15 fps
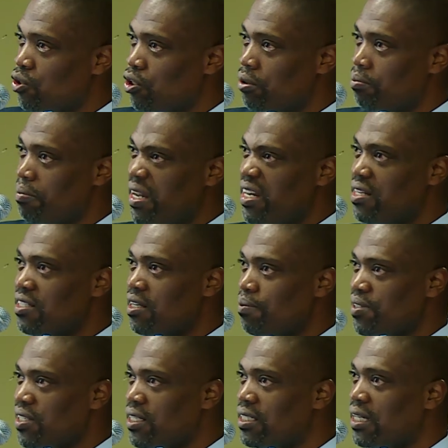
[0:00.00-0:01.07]
got many
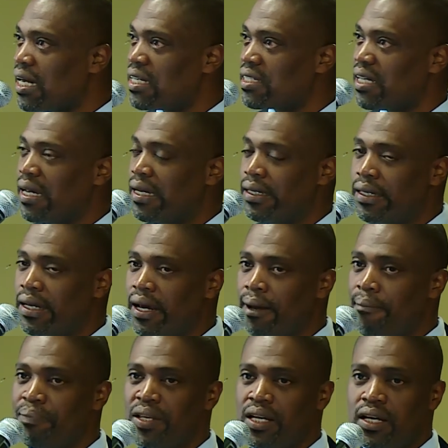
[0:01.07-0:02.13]
subsectors, and
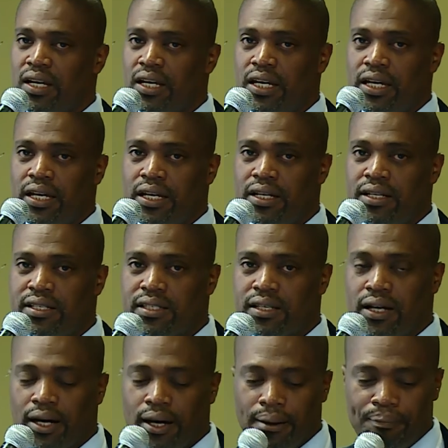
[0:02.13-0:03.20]

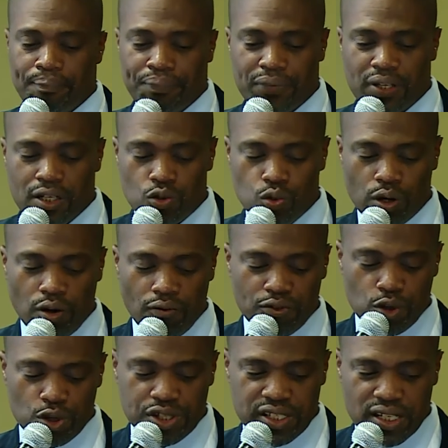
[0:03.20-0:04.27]
it's one of
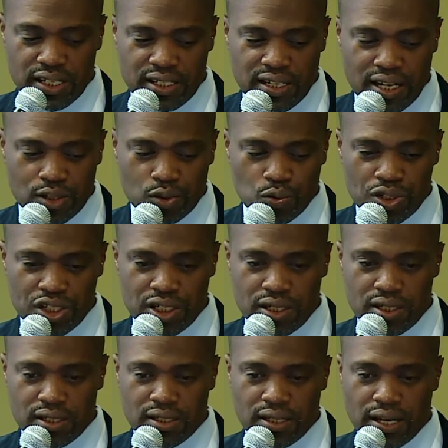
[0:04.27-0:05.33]
those sectors which
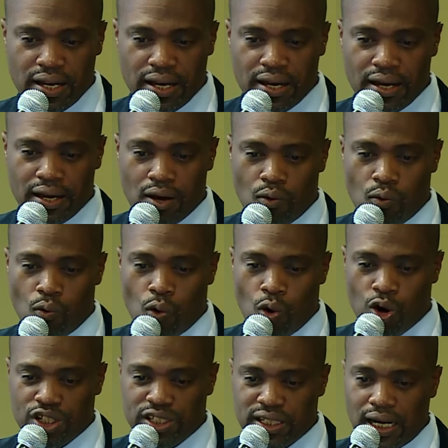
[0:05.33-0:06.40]
is
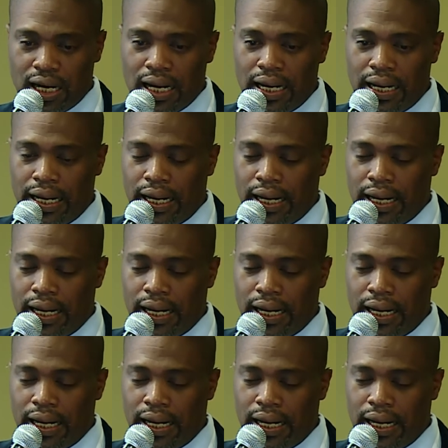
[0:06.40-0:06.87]
water